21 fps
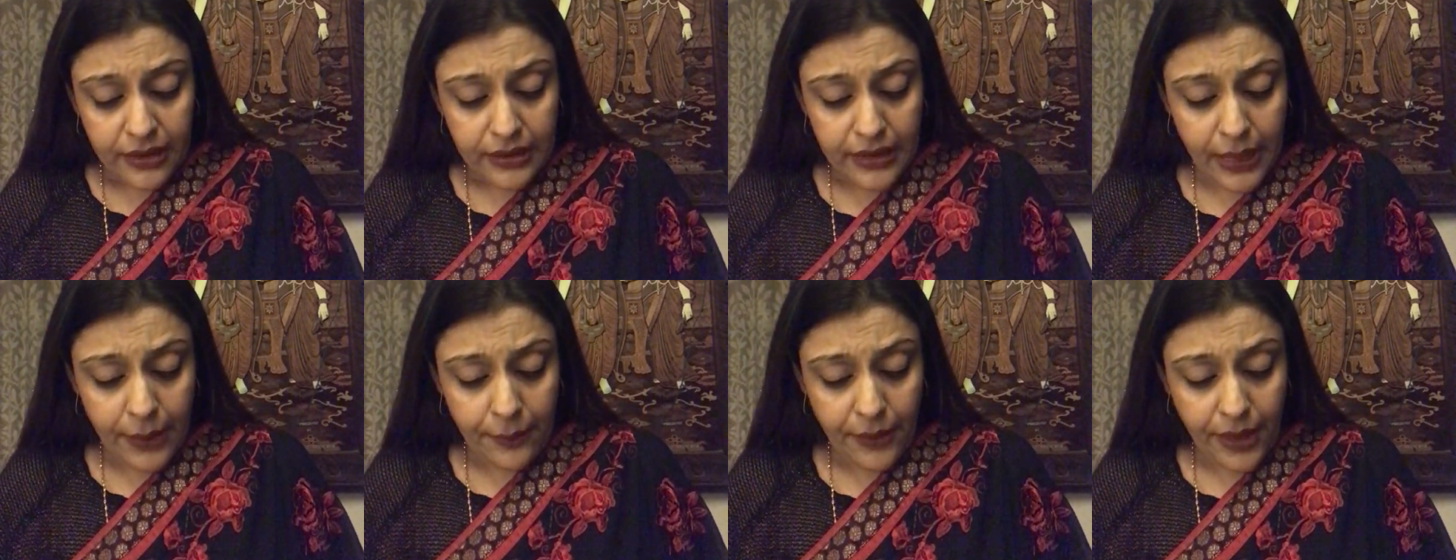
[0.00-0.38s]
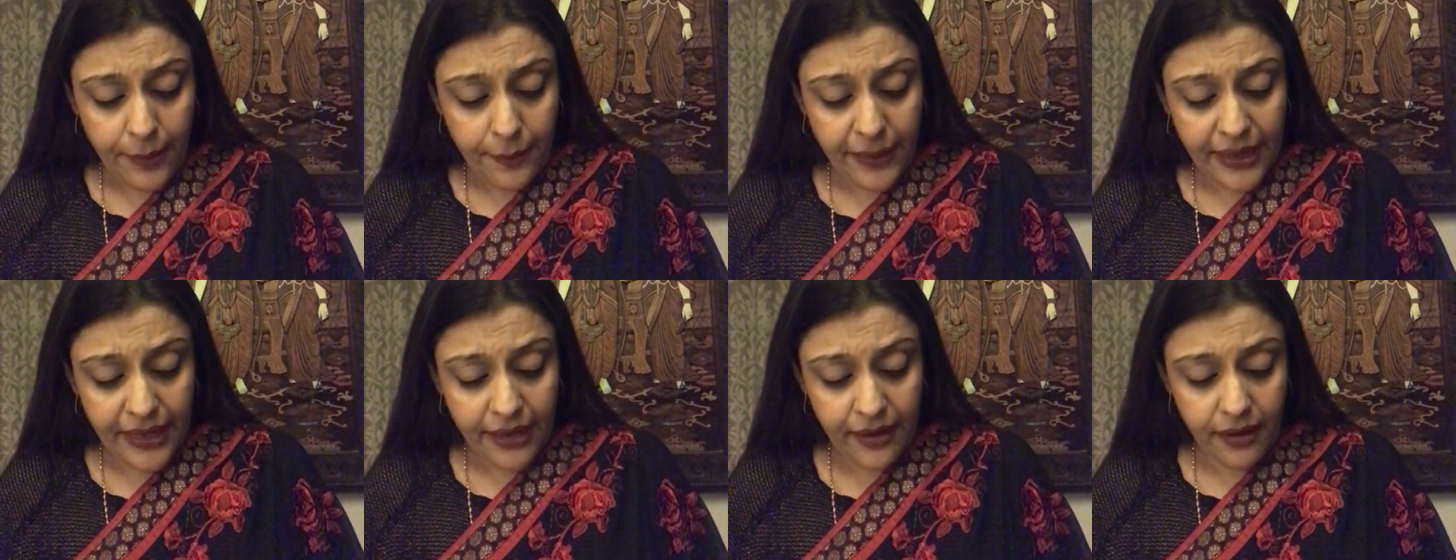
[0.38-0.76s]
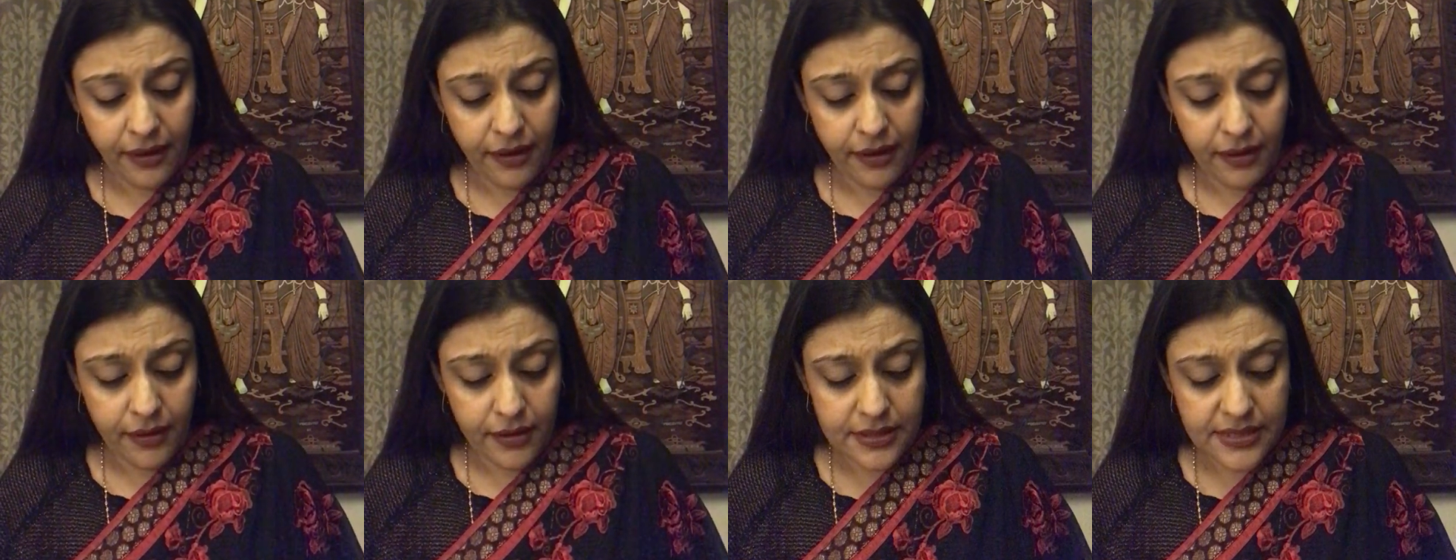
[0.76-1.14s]
There may be
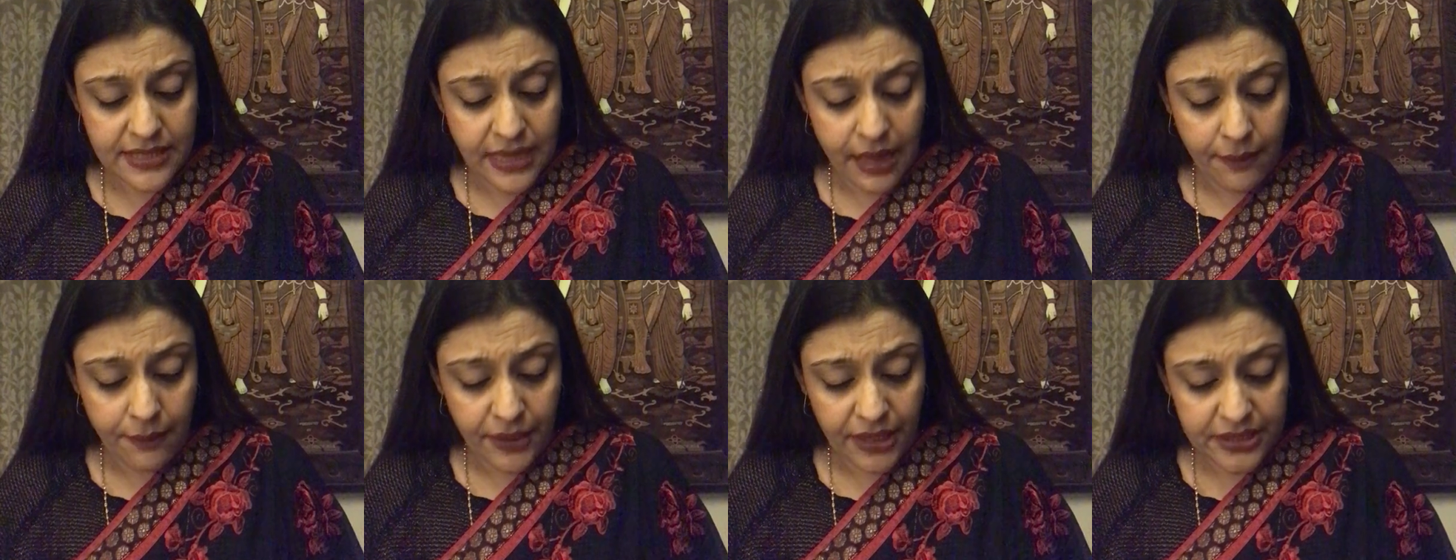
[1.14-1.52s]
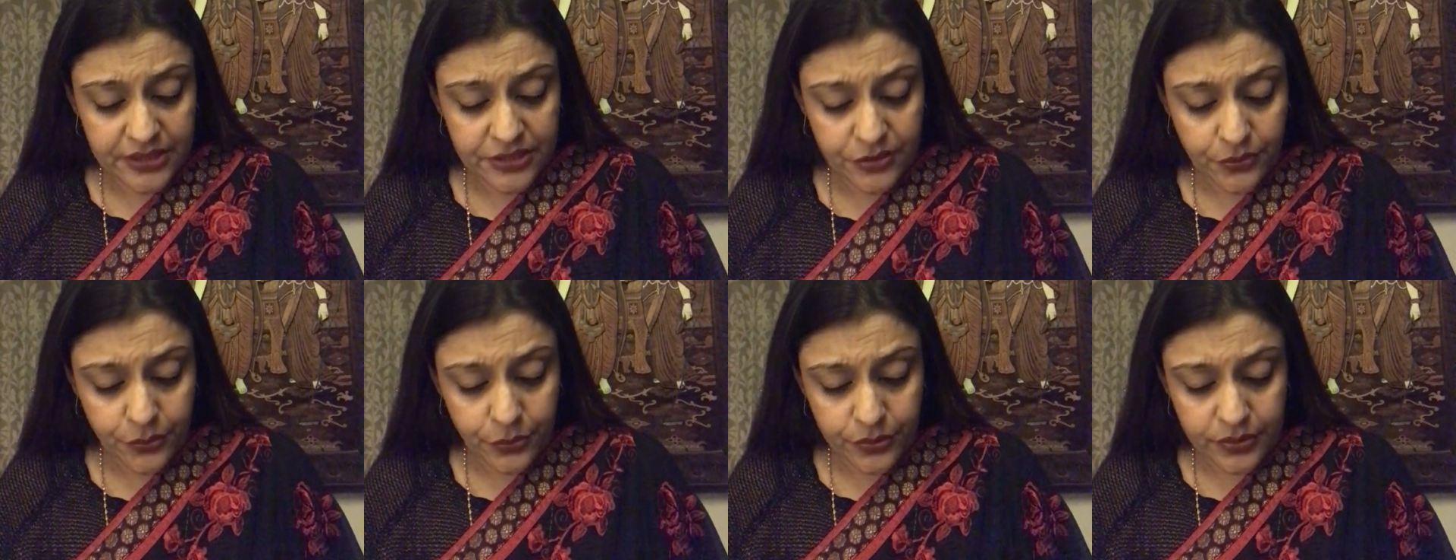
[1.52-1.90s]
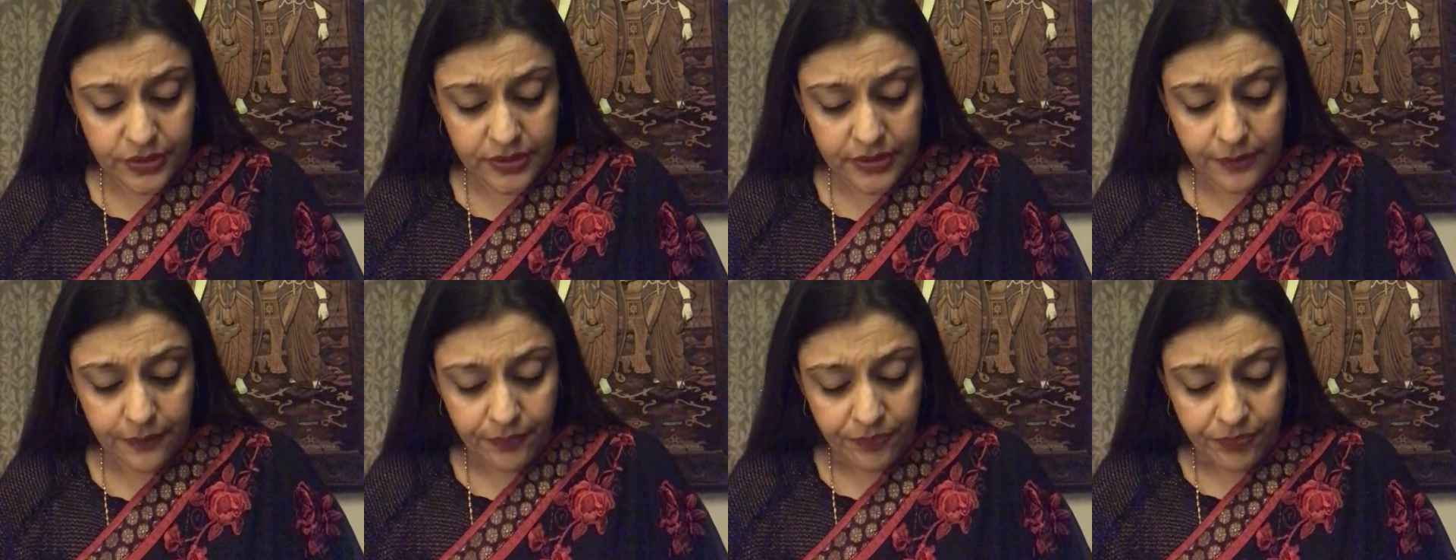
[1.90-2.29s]
uh, some
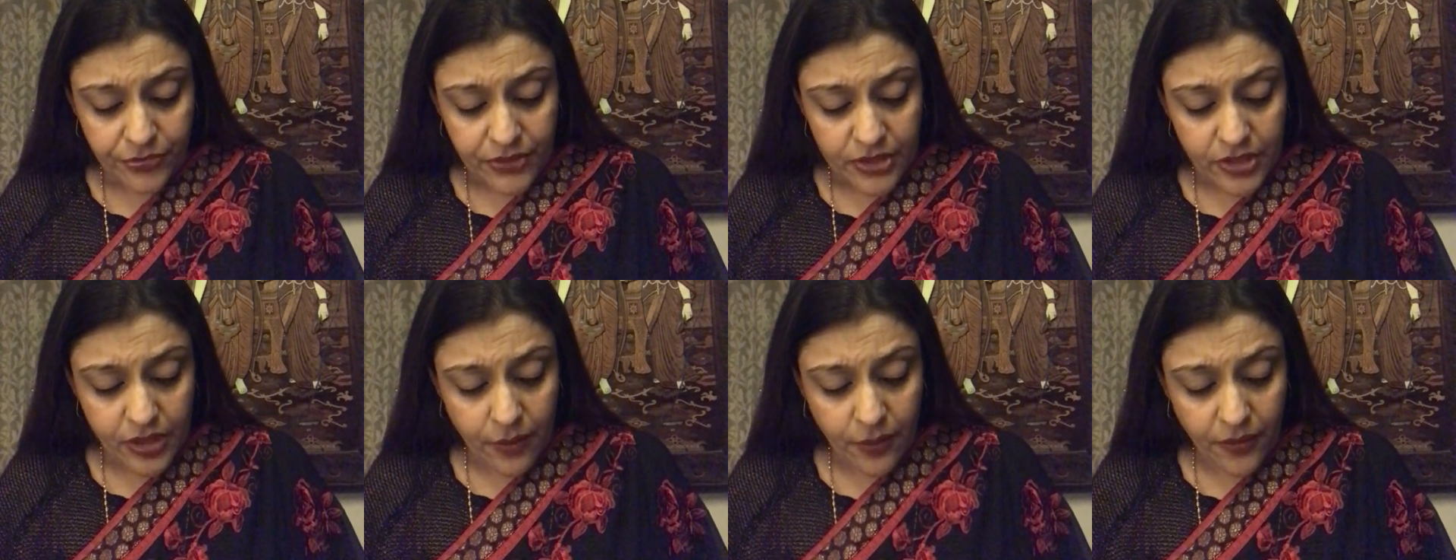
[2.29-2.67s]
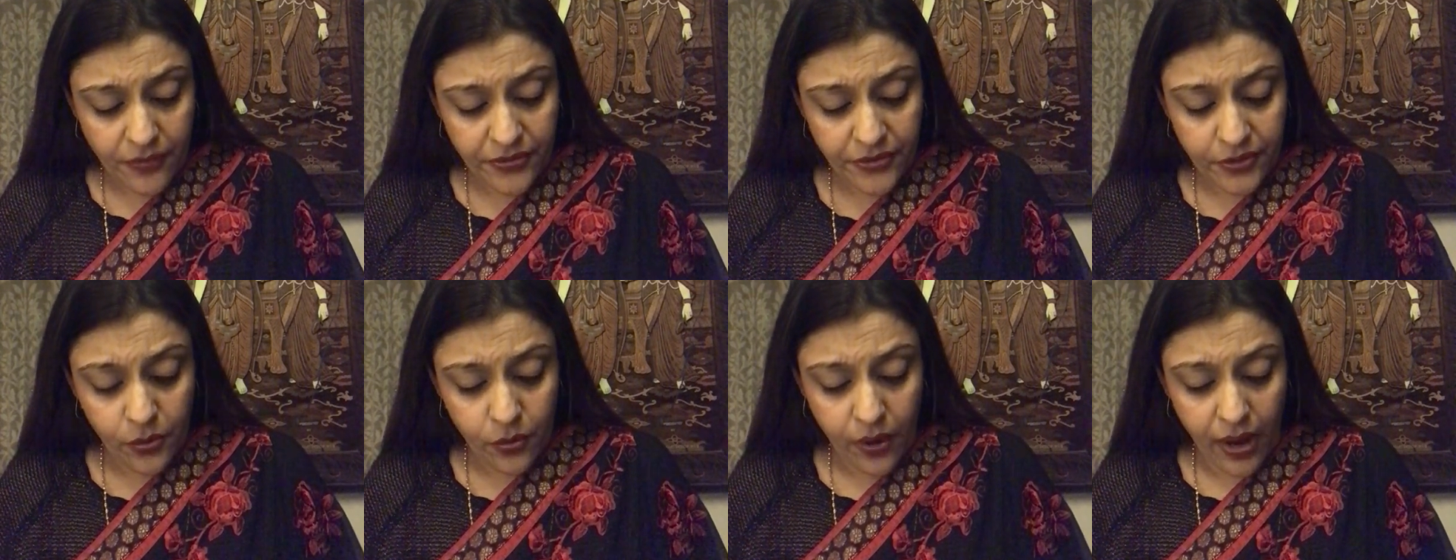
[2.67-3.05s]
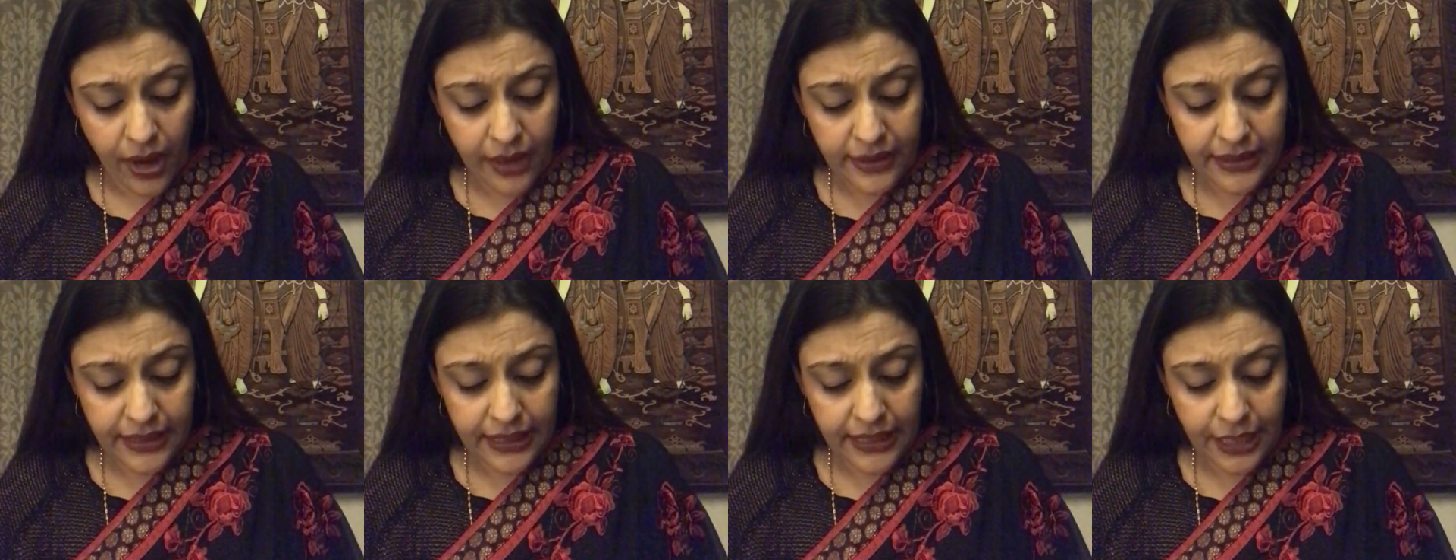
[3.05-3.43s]
issues some of you
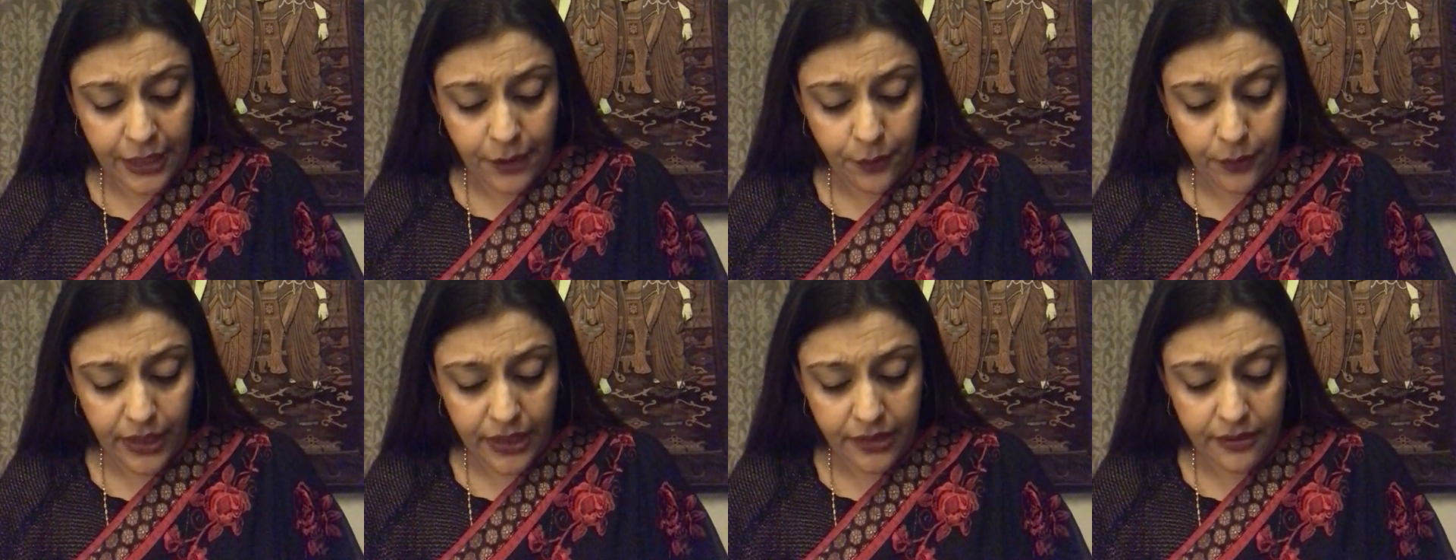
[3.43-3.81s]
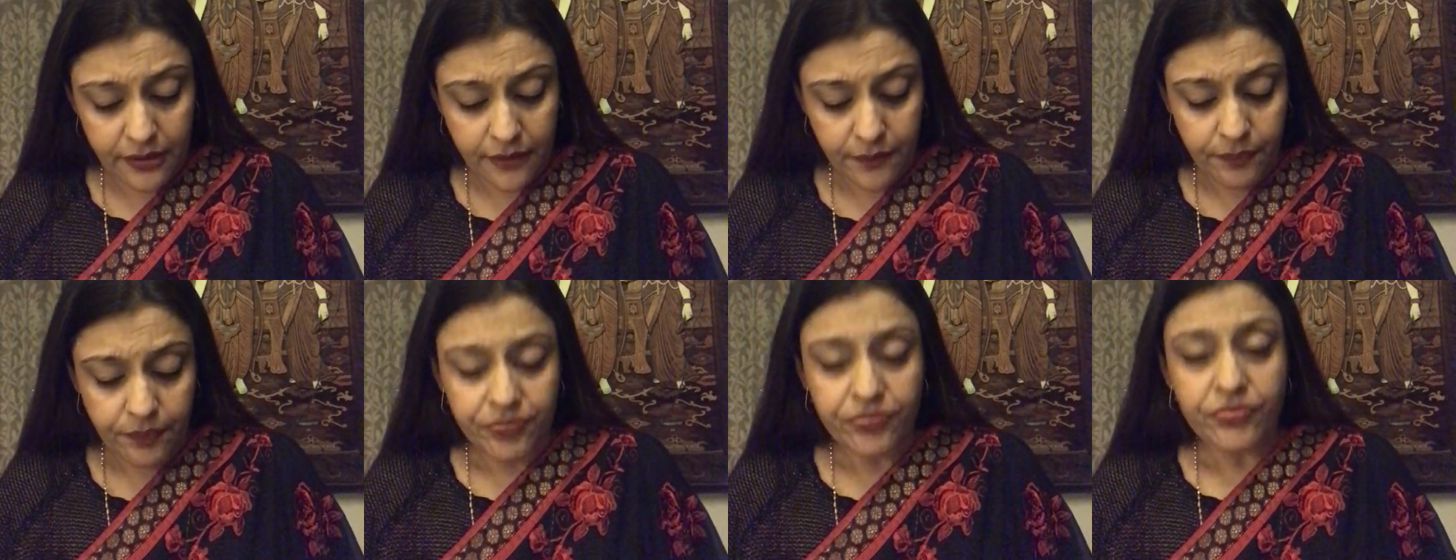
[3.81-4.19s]
are dealing with